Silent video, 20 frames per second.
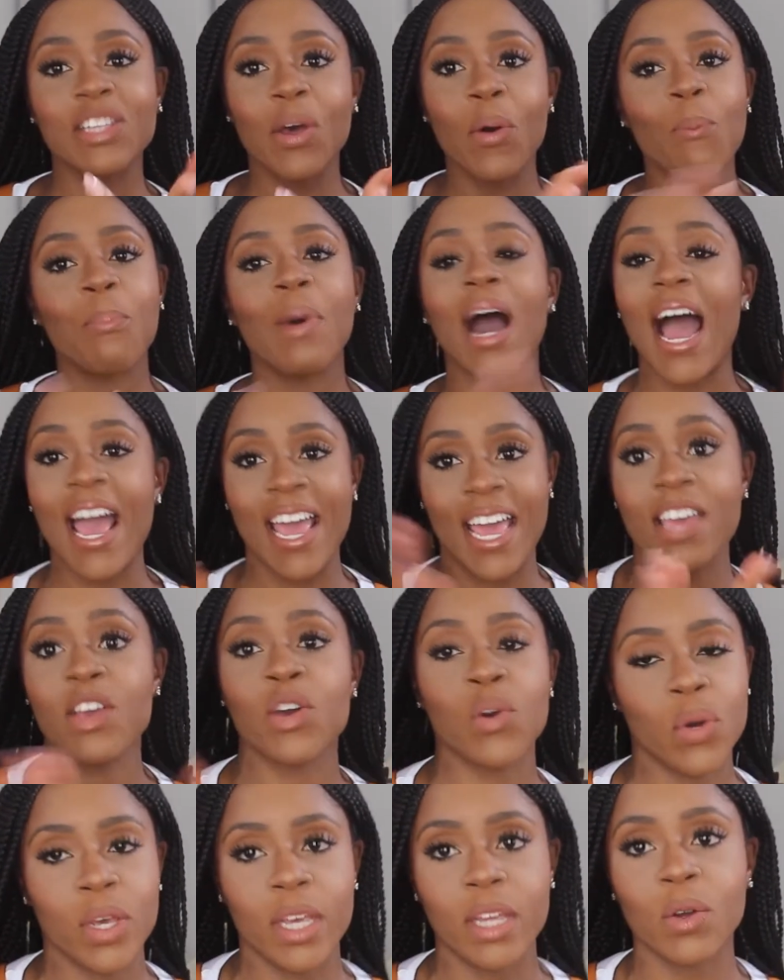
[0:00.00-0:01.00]
so, but I
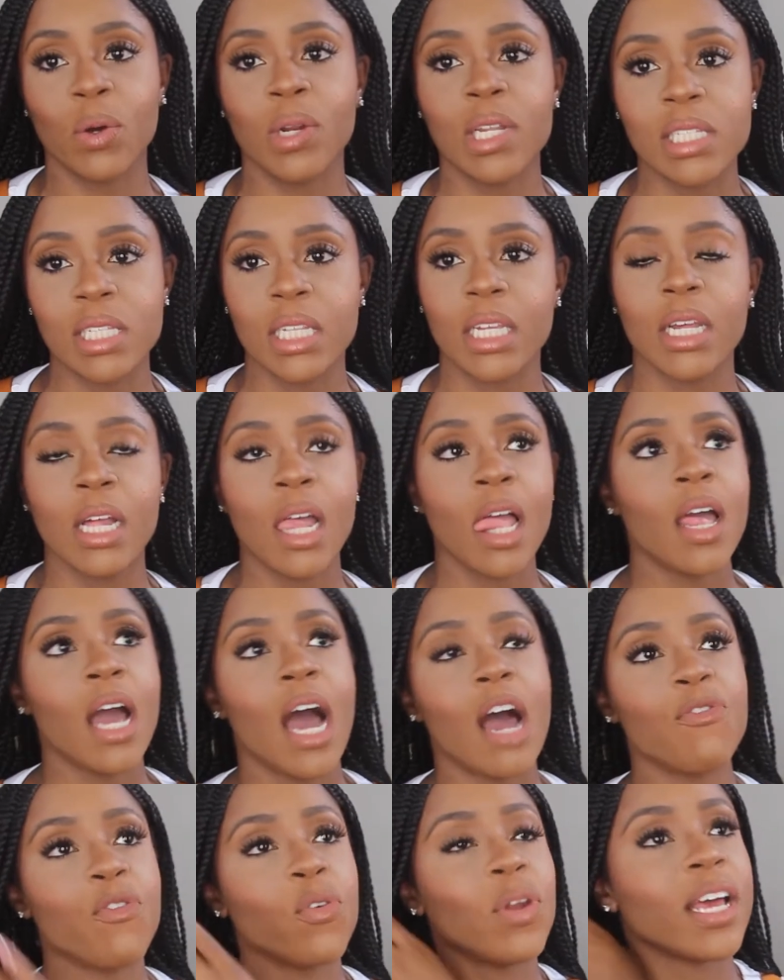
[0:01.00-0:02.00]
hate cooking, honestly.
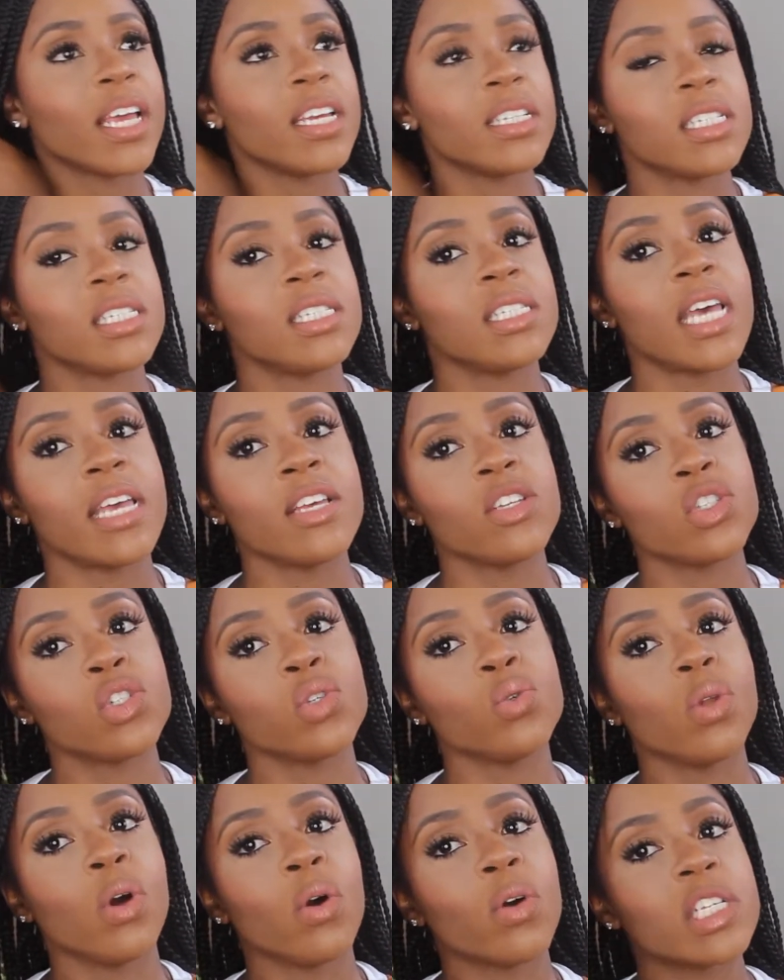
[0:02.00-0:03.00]
I feel like it just takes
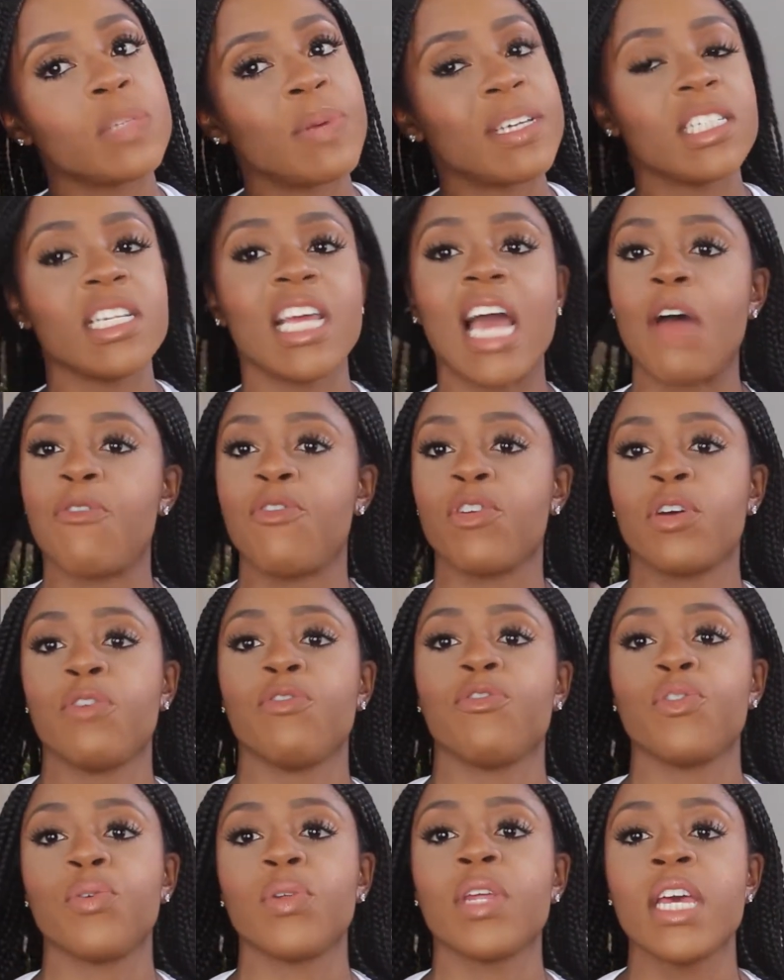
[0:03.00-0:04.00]
too long, especially
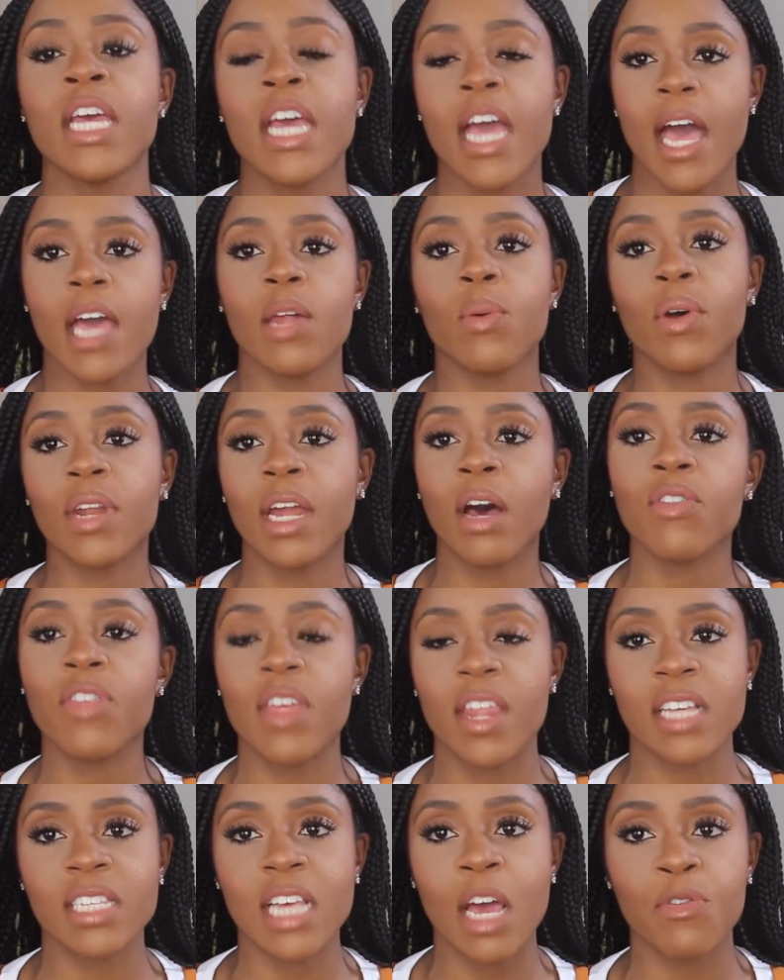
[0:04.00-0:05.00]
African food. Anyone out
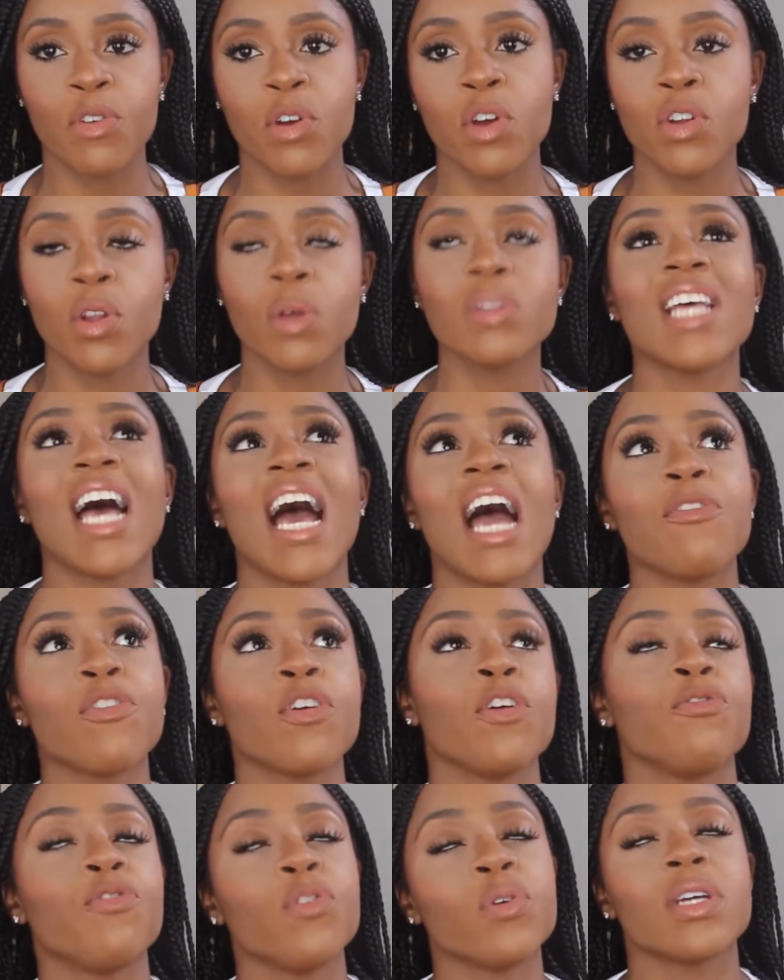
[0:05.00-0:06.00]
there that's African knows that
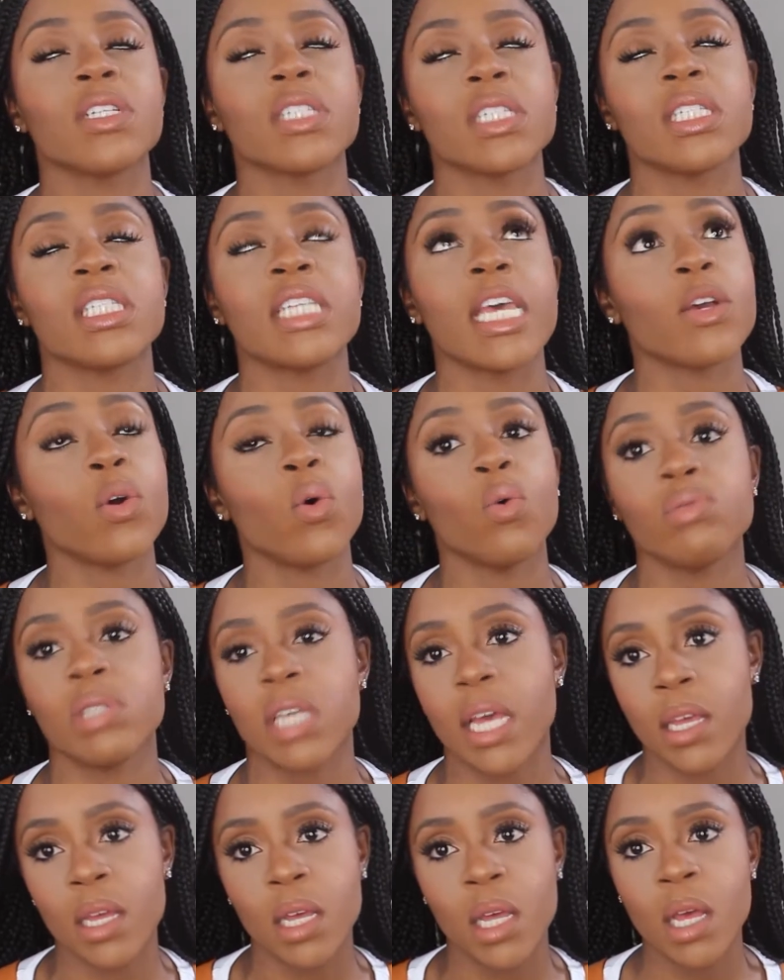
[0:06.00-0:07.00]
African food can just take all
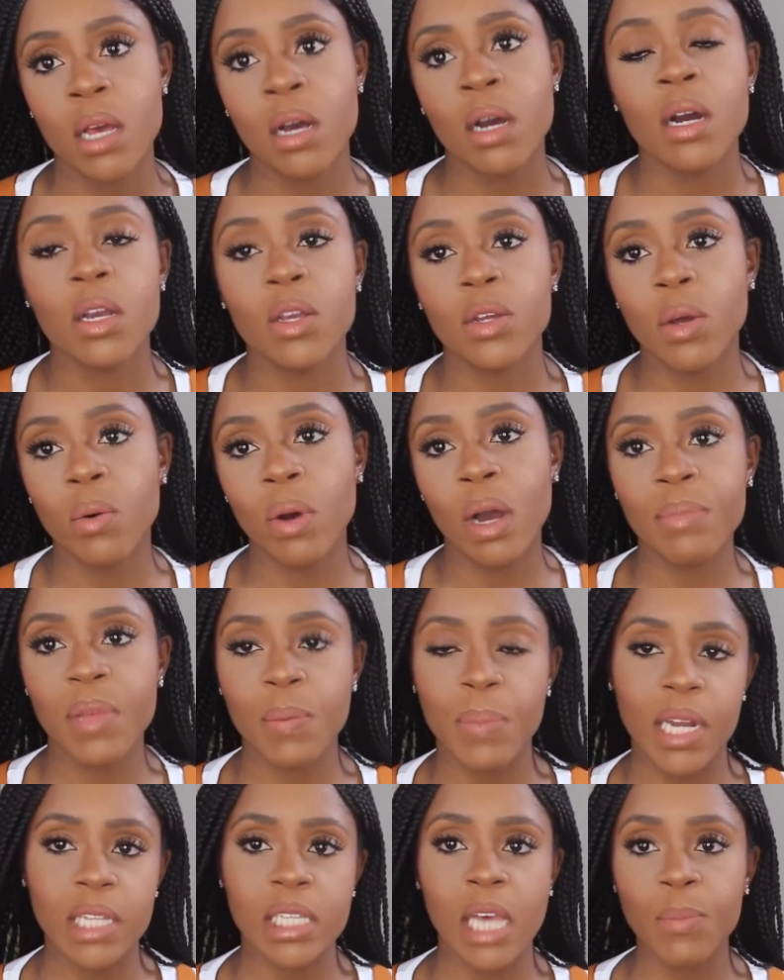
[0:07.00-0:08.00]
day. You know I
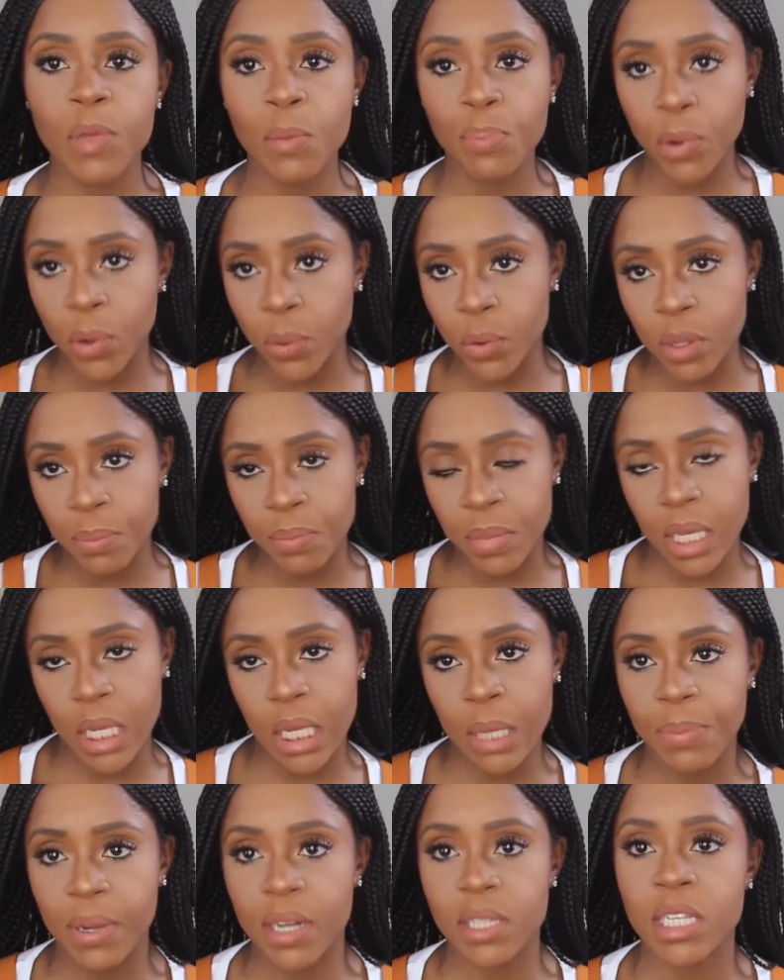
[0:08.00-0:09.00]
mean? By the time you boil the
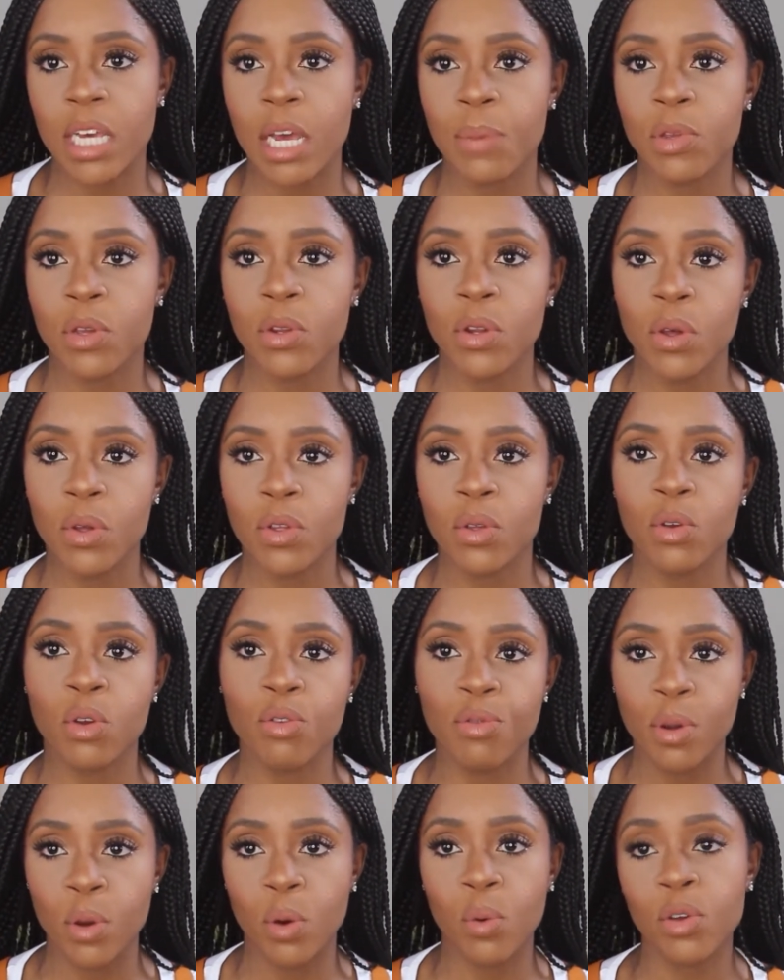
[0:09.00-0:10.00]
meat, by the time, you know, you
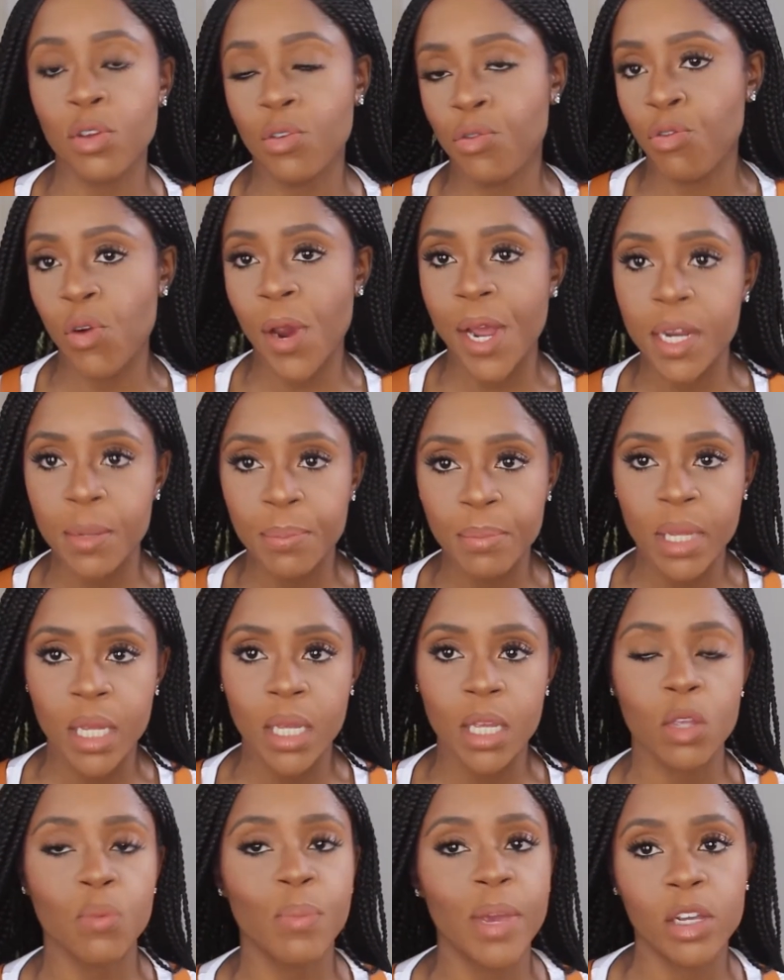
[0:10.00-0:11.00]
grill, you fry the
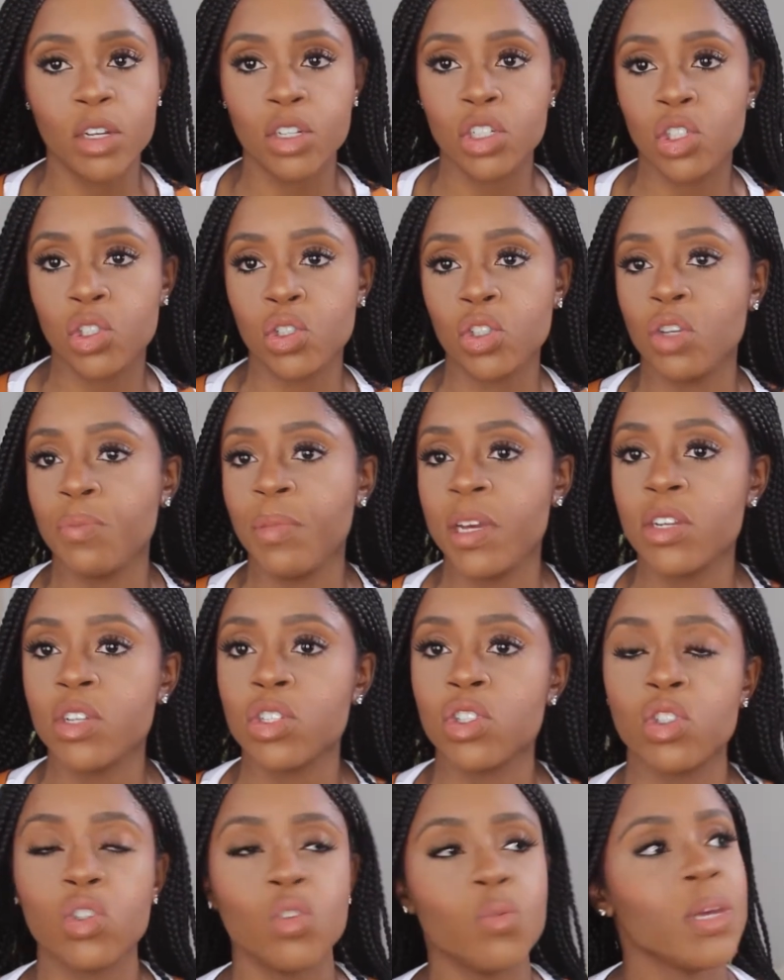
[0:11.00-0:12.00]
meat, you make the stew, you make the
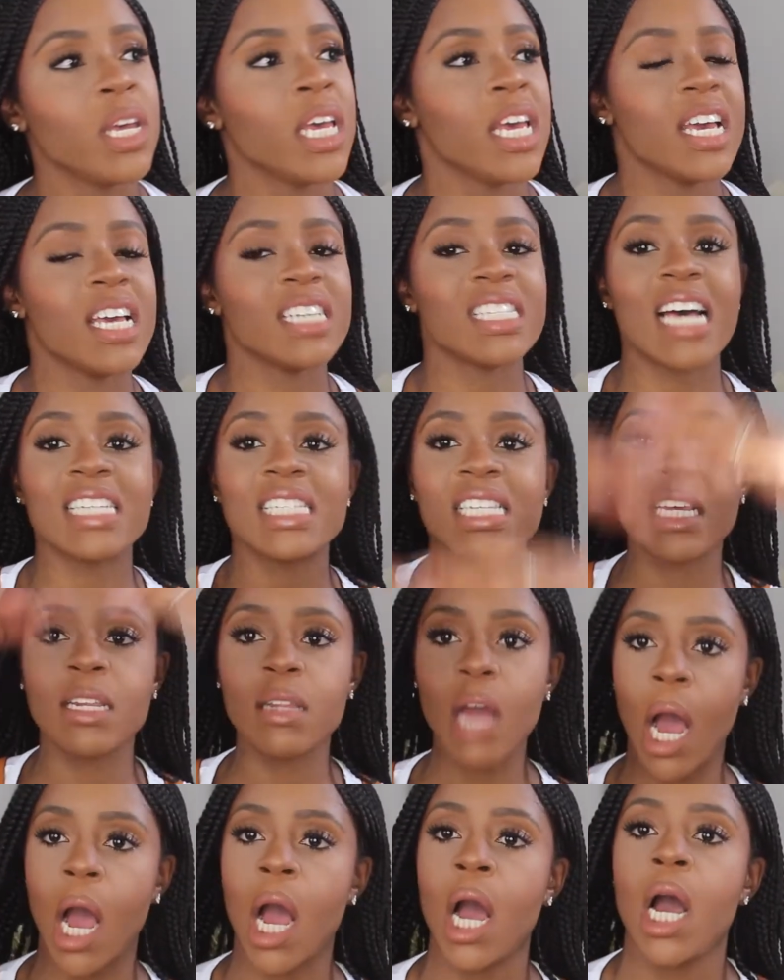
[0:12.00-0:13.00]
soup, it's as
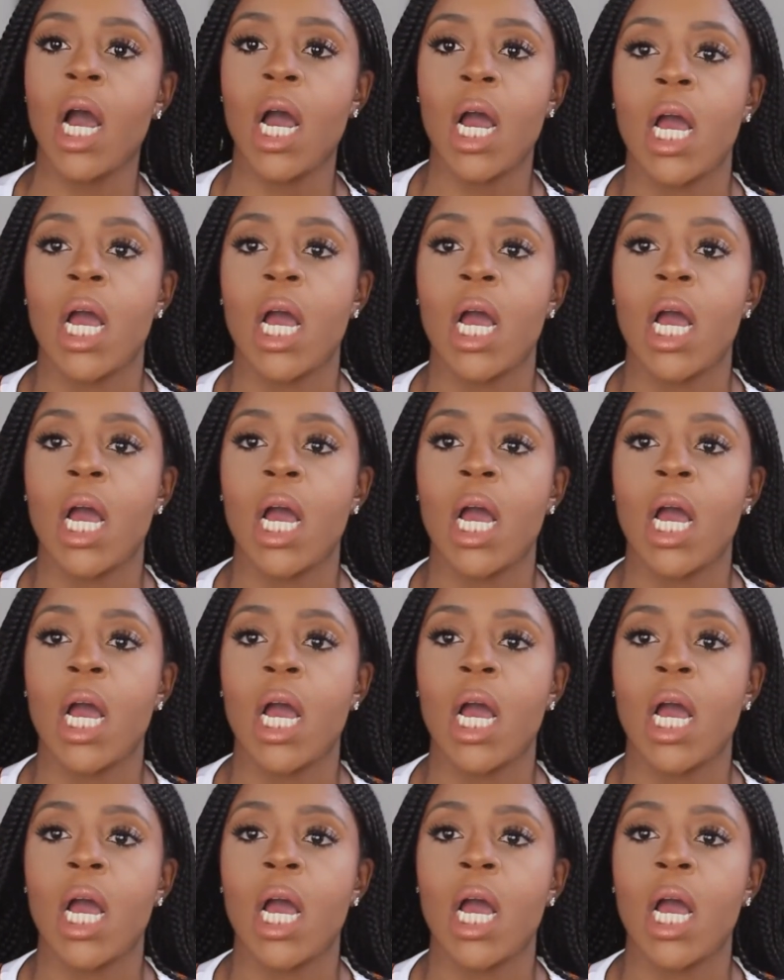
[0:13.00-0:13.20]
in, ah,